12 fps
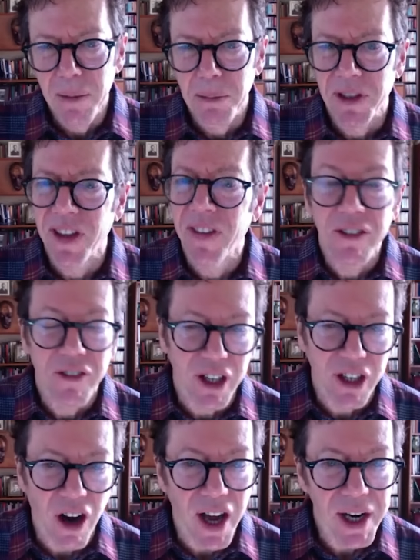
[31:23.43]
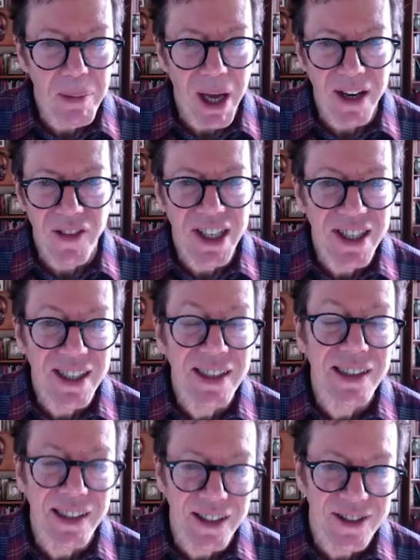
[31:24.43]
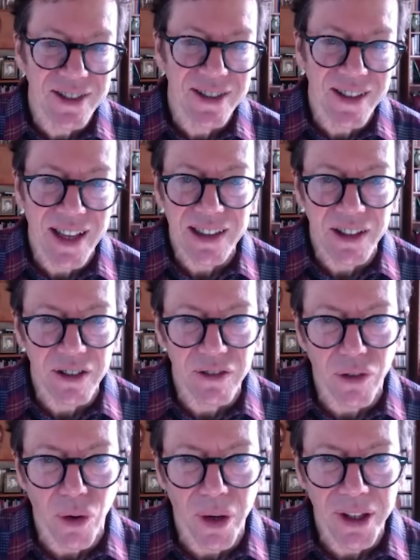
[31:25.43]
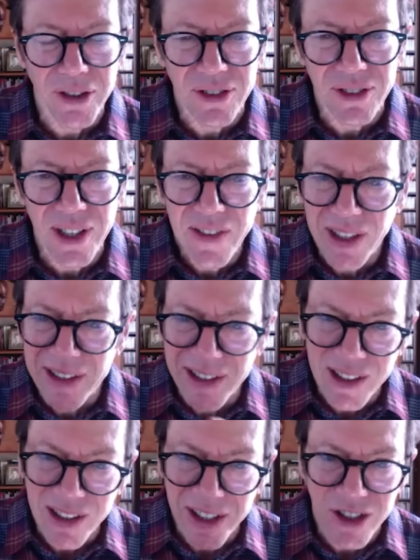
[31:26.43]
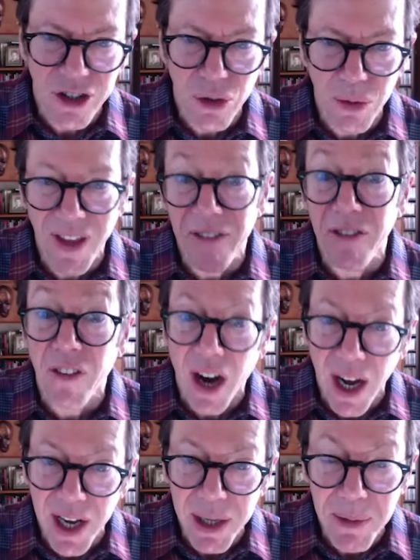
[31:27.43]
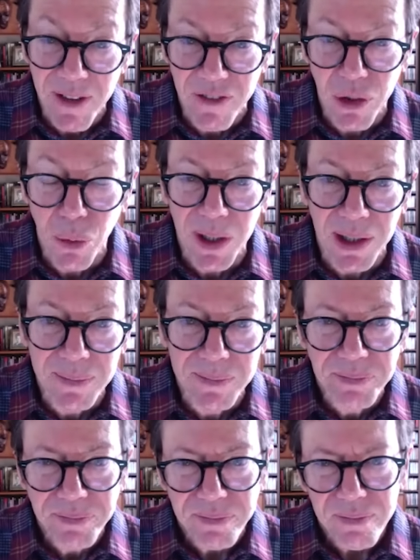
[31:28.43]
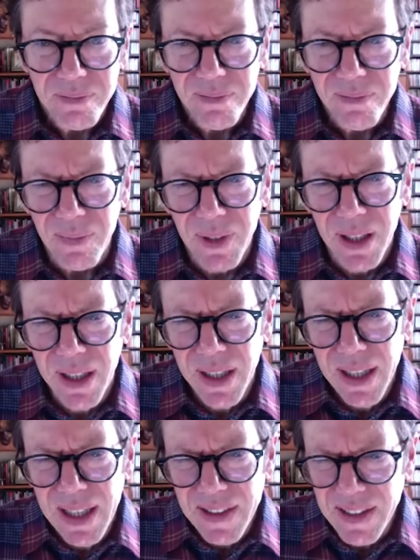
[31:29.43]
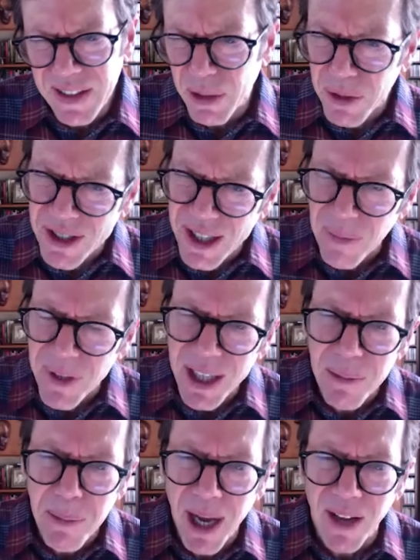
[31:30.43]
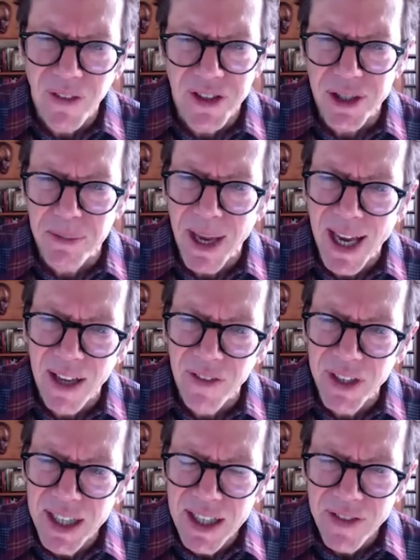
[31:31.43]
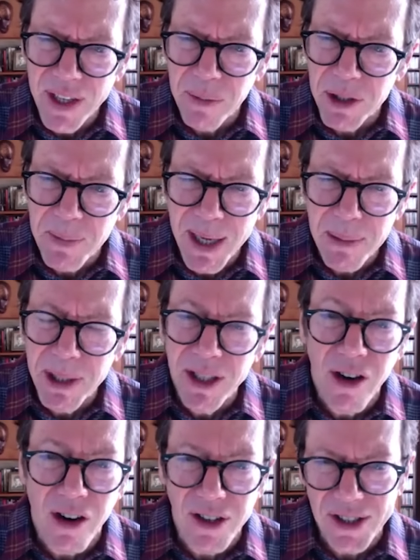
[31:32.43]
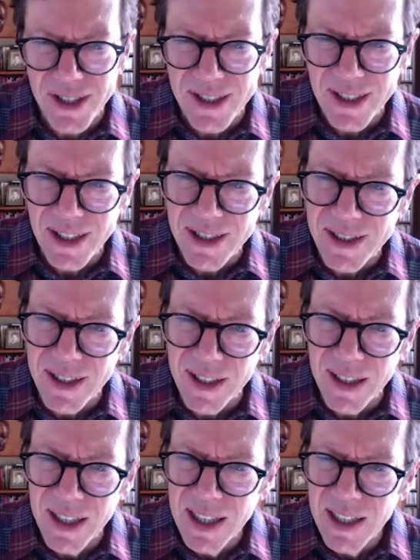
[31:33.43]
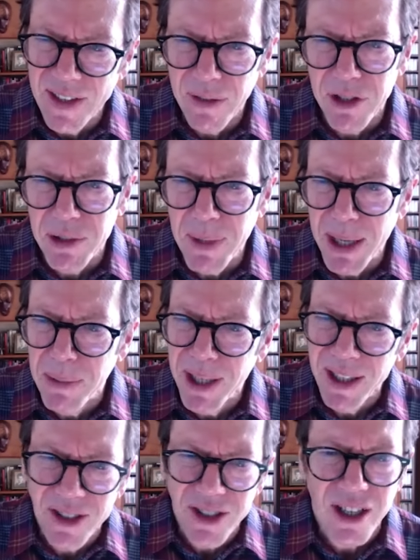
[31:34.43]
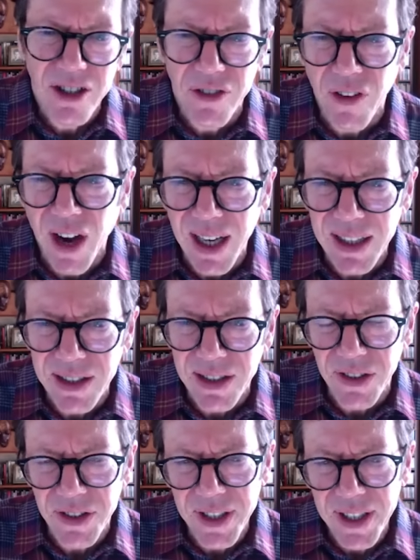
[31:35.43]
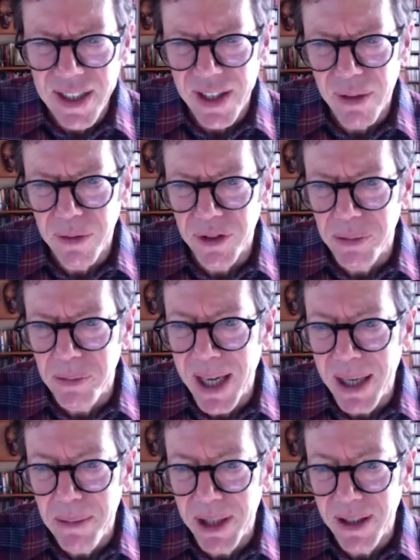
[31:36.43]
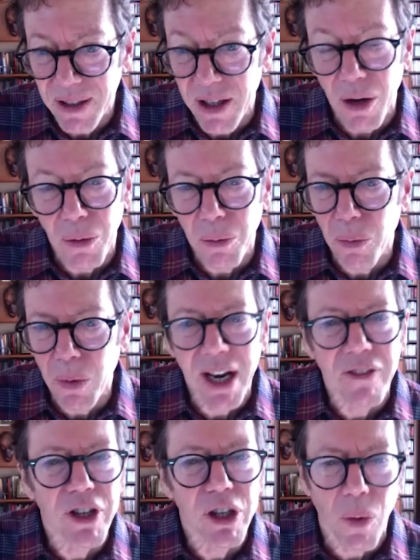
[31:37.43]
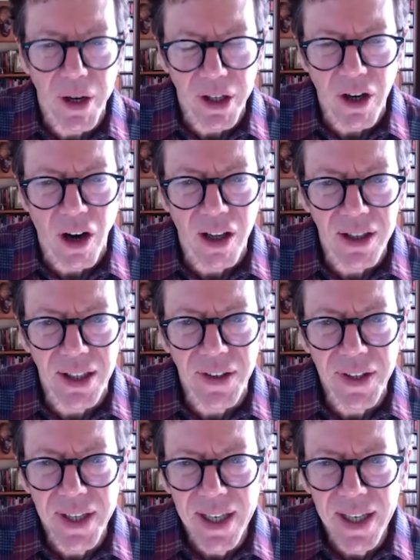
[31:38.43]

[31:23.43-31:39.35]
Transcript: But then they forgot about it. They didn't listen to that little voice, that little intuitive, that vibe, if you will, that there was something about this man that was maybe narcissistic, that was maybe a touch violent, that was maybe, you know, whatever you want to call it.